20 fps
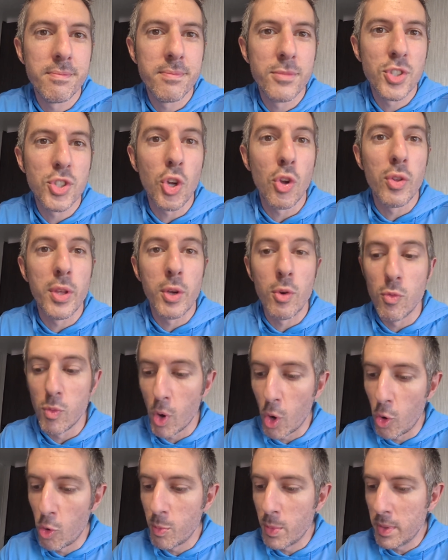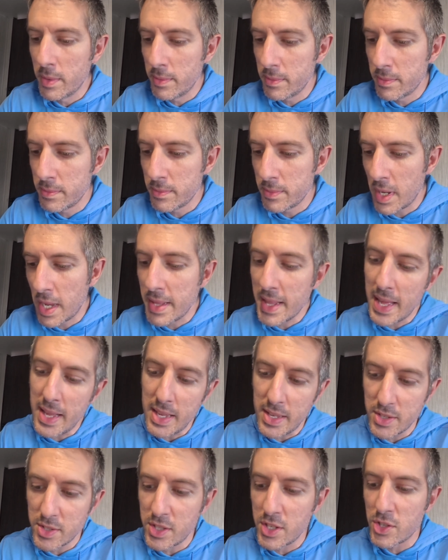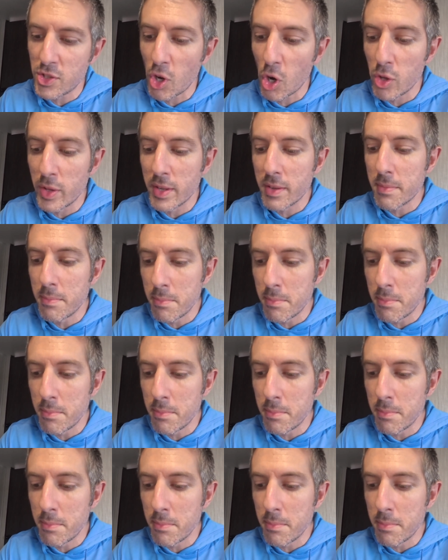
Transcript: Starlink Roam, and that is the Starlink